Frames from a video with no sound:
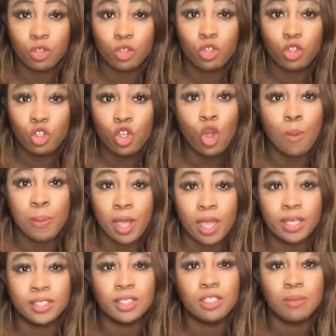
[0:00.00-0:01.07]
your
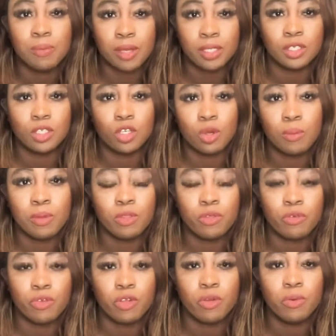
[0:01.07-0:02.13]
person, the person coming
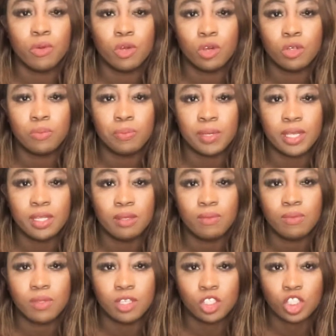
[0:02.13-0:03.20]
through, could be
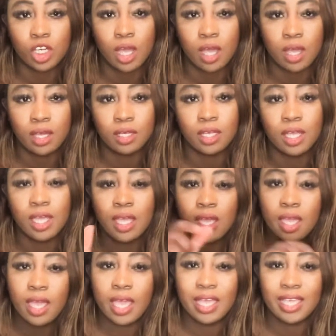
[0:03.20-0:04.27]
a shark.
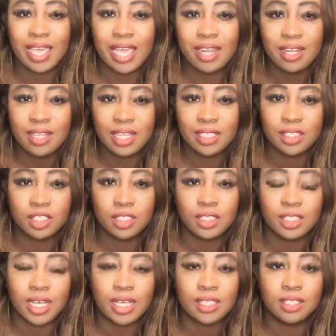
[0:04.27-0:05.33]
Again, this
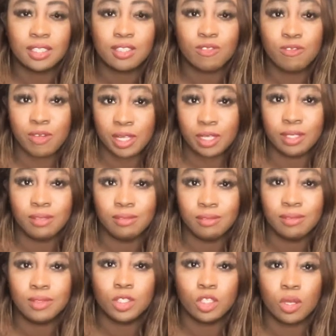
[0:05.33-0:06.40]
suggests villain.
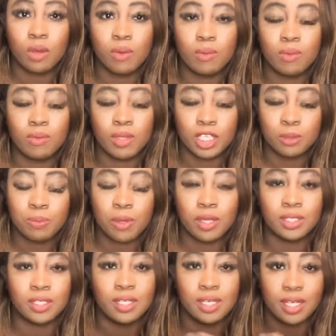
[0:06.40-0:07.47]
So this
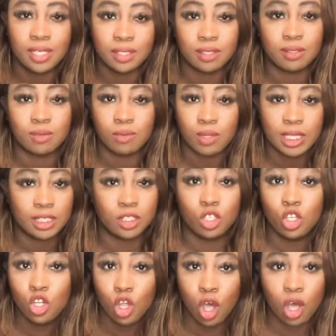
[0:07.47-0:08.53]
person is
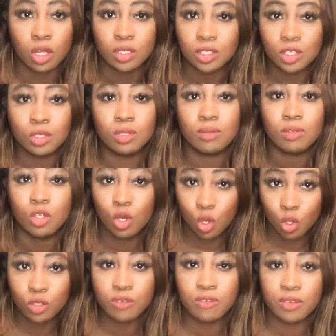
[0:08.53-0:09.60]
not
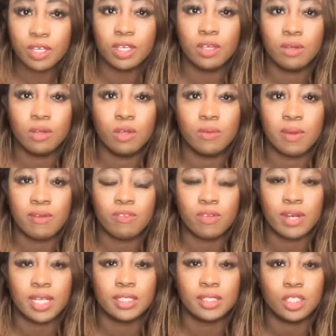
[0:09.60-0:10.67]
good for you, whoever
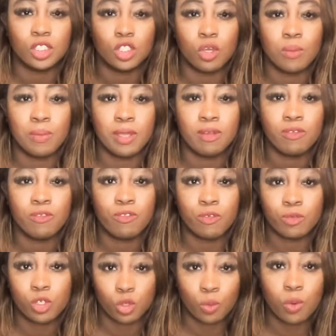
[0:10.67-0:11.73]
it is that's coming
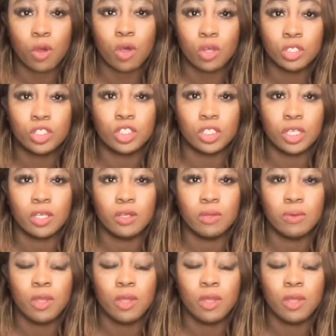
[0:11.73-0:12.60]
towards you